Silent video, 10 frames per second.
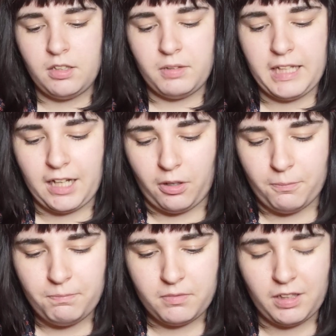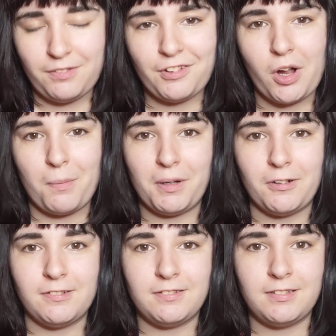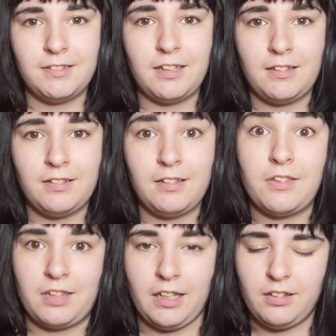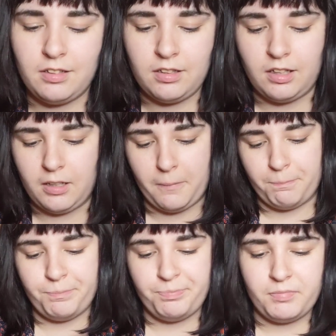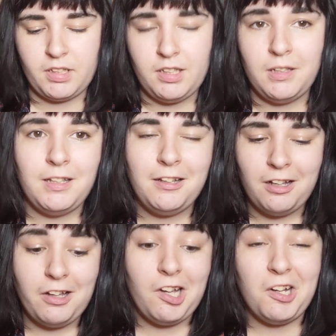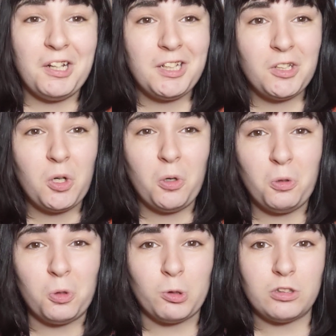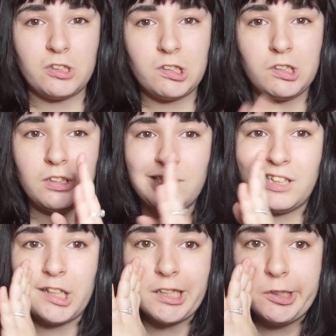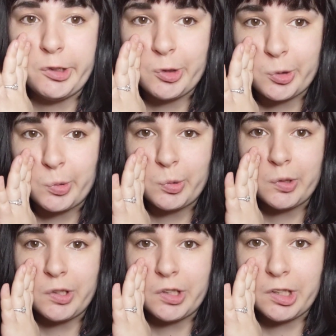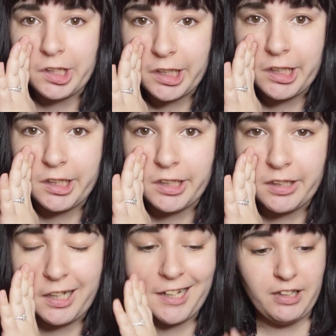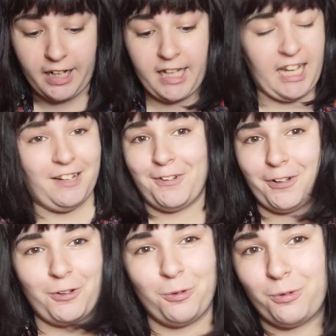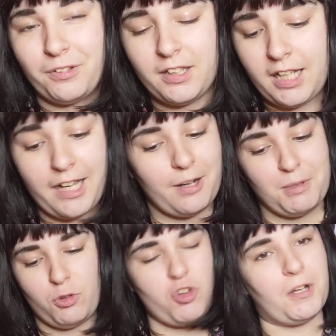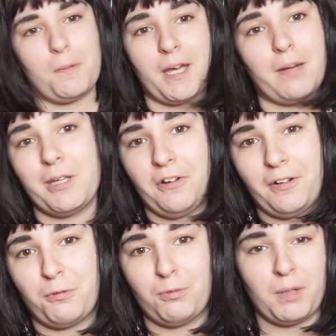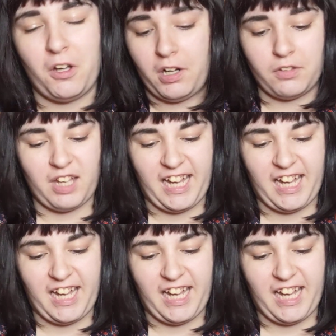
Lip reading: Now, let's talk about the scent. On cold, I don't like it. I hate it on cold. I gotta be straight up. I gotta be honest with my audience.